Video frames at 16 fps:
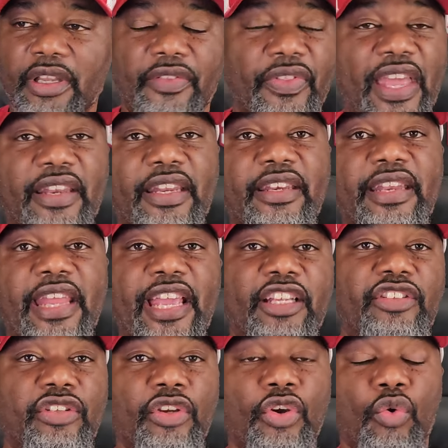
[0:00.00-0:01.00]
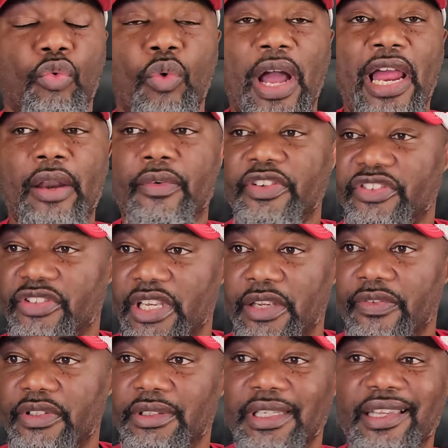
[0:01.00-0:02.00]
than the next wide
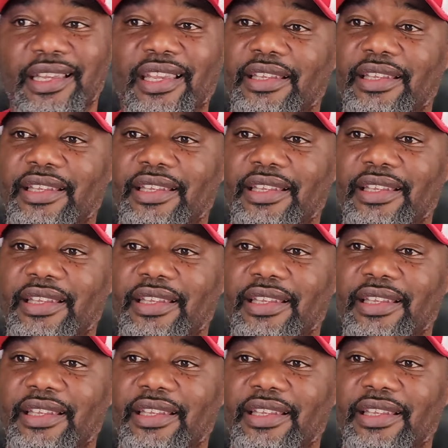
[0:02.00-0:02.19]
receiver,